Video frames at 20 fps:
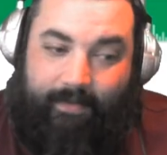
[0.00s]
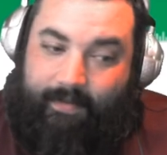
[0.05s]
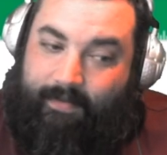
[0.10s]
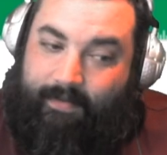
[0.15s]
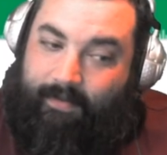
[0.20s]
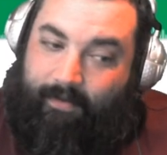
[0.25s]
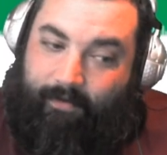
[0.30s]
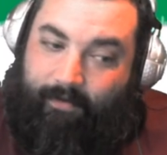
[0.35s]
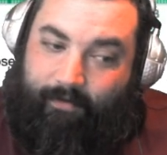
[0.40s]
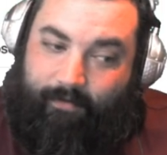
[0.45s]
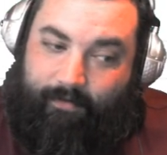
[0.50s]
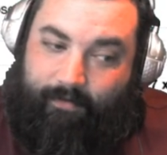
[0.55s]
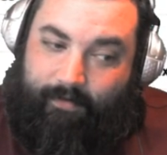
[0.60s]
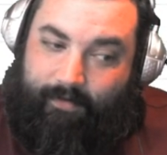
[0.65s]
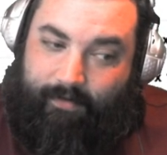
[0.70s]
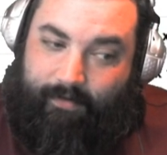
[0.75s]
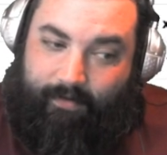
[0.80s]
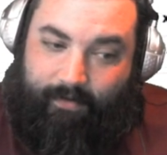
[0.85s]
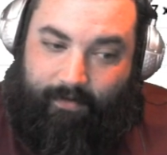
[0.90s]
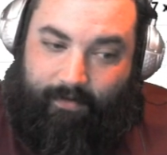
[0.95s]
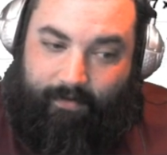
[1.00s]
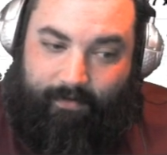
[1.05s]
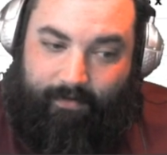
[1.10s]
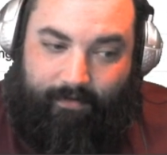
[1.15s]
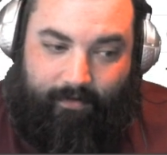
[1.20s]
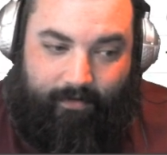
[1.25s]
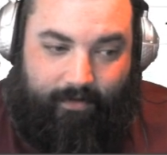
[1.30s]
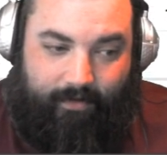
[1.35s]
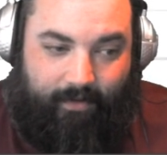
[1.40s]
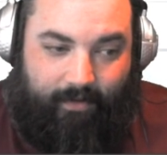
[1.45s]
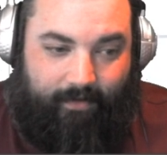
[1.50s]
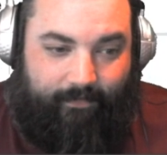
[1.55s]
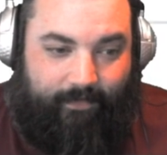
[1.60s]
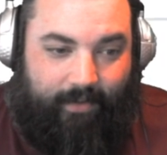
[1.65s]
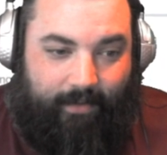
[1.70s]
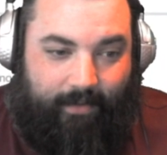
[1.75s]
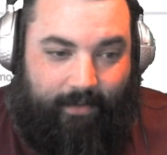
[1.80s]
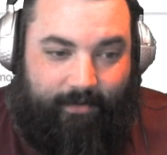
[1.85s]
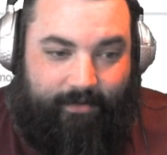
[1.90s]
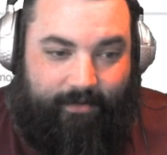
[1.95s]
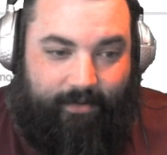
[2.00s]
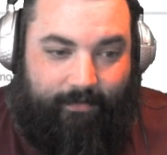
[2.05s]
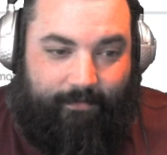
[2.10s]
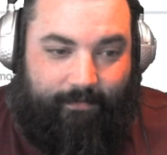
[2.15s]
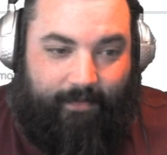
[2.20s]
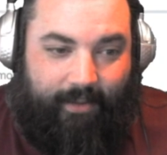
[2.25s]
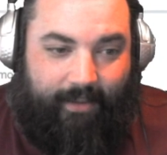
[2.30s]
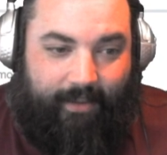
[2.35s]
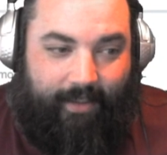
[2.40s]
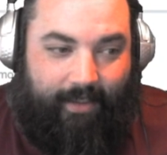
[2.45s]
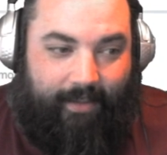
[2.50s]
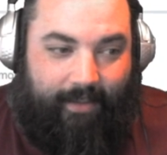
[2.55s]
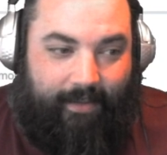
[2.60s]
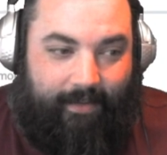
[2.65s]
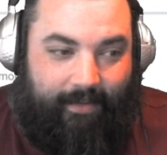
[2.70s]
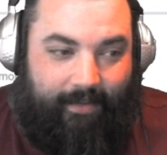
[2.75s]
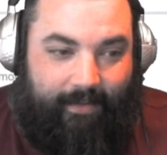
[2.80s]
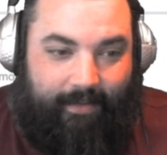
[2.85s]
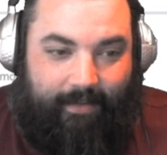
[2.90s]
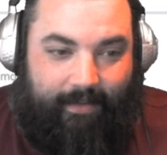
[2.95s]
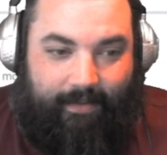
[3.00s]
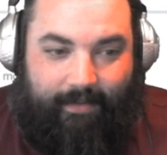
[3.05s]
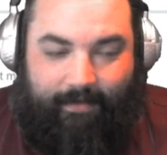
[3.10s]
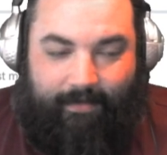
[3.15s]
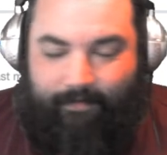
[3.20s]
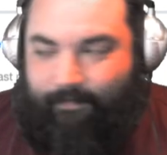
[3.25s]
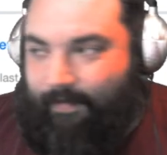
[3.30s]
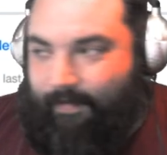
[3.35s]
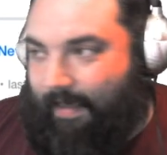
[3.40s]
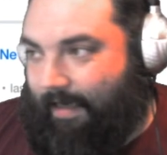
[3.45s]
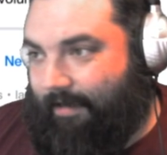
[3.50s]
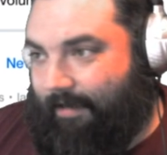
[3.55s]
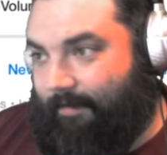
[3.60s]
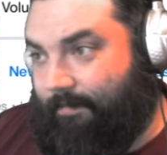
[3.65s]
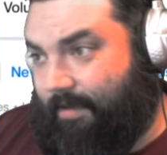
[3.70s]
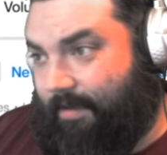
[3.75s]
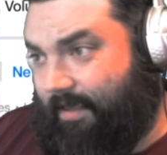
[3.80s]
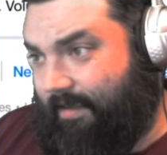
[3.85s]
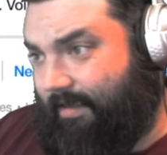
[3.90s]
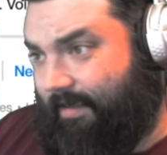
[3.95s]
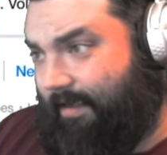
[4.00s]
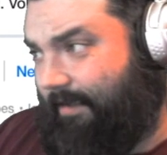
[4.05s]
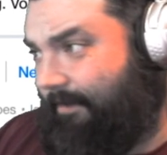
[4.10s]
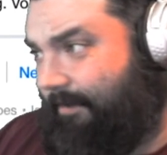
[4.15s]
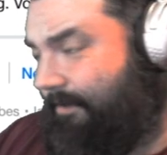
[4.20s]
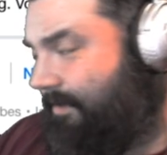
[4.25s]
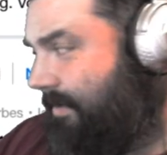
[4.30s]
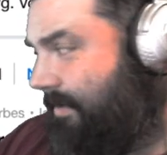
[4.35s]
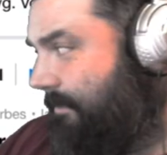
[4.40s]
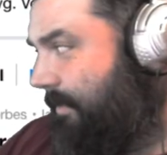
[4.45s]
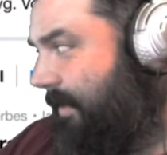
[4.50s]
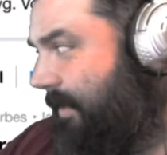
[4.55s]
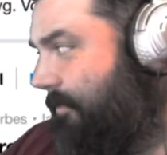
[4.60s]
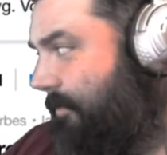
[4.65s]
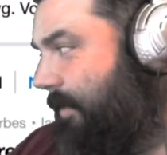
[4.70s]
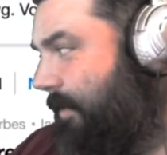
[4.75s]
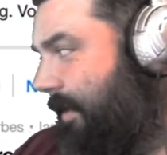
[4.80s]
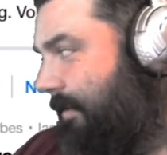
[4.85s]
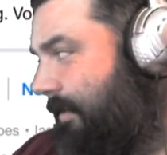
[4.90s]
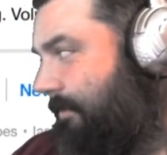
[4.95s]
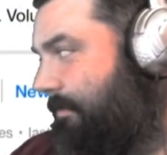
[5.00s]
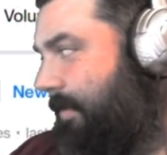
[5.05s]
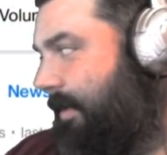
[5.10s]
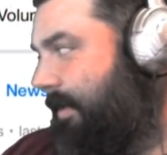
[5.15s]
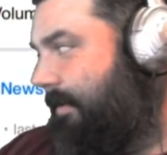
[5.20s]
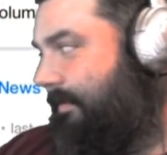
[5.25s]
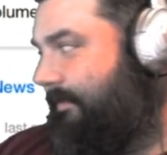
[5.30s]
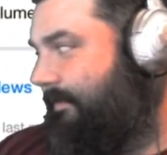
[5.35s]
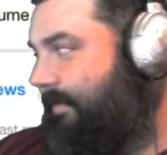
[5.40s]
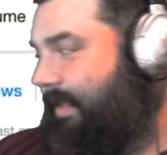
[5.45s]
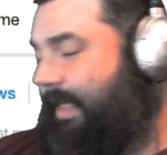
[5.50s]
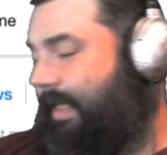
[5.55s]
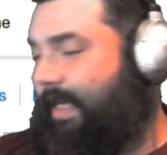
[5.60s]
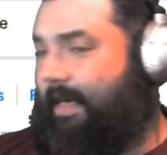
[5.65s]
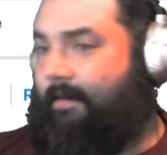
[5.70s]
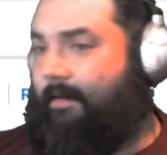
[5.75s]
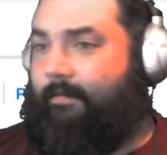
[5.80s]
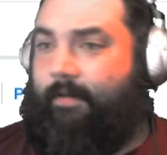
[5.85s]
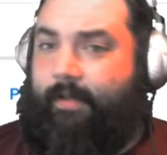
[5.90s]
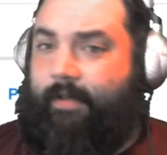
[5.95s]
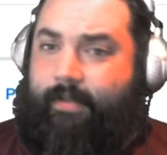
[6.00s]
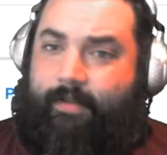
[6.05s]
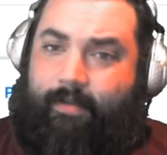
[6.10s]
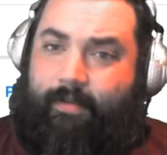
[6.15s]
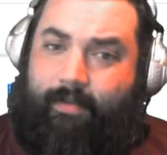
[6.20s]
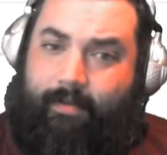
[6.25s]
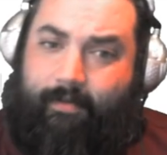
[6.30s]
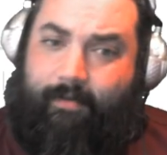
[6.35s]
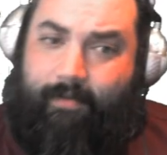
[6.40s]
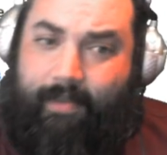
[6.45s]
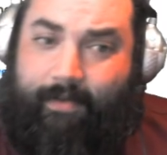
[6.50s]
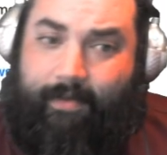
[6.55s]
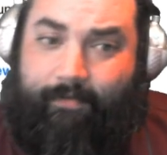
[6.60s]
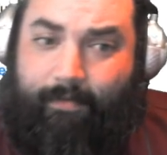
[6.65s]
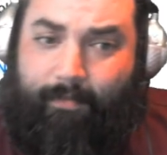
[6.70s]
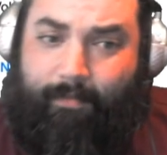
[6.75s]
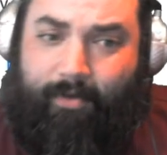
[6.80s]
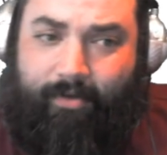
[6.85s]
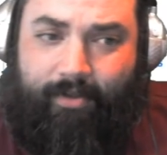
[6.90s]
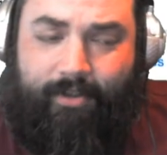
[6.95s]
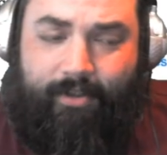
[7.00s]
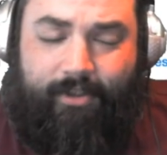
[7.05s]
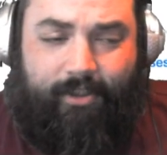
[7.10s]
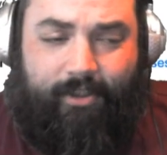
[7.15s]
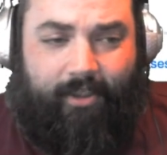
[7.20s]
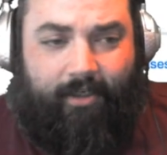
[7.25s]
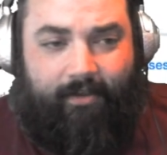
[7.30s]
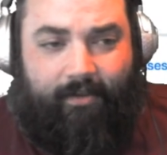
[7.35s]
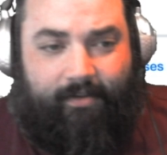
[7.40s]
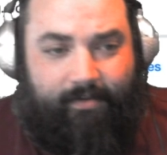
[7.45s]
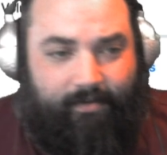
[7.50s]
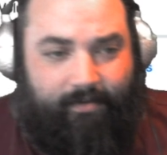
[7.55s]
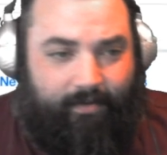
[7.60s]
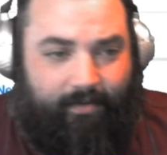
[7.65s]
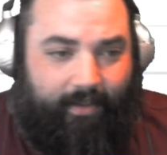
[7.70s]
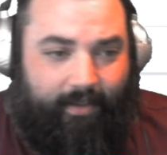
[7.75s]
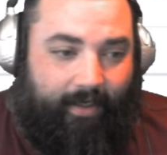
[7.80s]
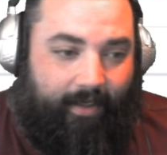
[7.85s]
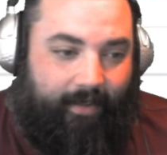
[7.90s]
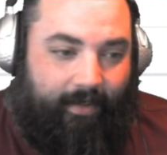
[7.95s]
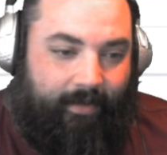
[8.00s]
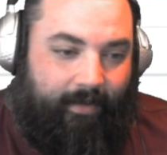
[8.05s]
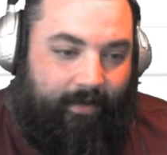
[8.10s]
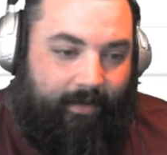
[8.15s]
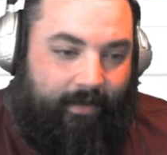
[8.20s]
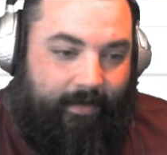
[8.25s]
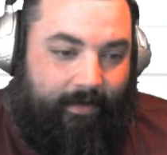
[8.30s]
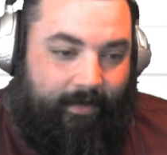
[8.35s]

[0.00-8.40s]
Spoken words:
So you could have doubled your money. The volume continues to be well above the average, 11 million shares trading.